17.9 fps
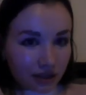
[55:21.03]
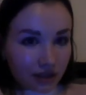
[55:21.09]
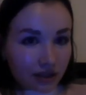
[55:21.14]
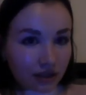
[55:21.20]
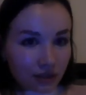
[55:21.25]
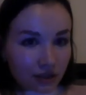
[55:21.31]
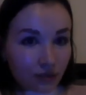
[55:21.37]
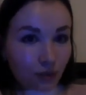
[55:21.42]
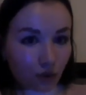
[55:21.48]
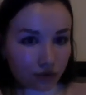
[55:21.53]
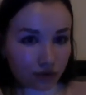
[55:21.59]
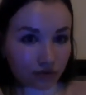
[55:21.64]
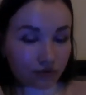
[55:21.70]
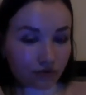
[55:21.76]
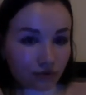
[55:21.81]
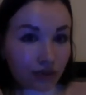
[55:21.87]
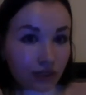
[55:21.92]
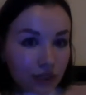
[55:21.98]
is
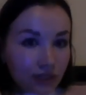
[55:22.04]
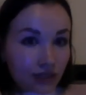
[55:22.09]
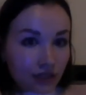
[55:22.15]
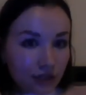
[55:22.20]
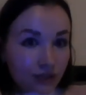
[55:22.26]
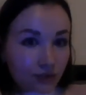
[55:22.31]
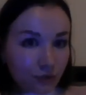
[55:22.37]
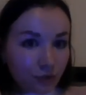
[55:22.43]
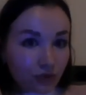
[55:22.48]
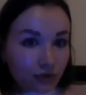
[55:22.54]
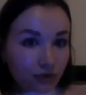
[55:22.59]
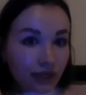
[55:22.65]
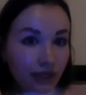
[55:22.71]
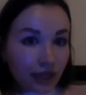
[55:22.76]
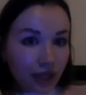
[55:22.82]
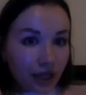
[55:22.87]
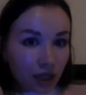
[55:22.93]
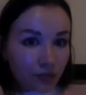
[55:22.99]
what
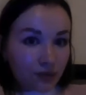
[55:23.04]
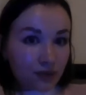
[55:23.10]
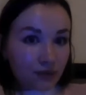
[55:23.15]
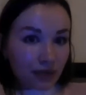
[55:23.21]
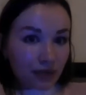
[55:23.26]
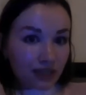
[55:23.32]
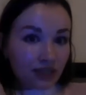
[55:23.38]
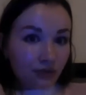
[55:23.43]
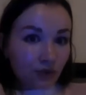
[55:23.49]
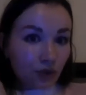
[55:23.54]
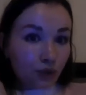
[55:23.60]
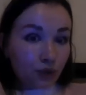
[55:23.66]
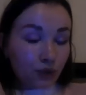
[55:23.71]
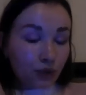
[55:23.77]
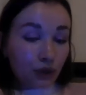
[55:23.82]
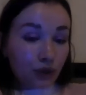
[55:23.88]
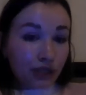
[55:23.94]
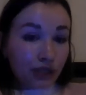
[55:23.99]
helps massively with
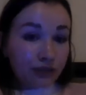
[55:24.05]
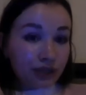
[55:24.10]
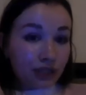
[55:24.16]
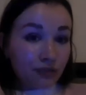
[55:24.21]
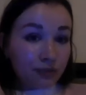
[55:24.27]
your career,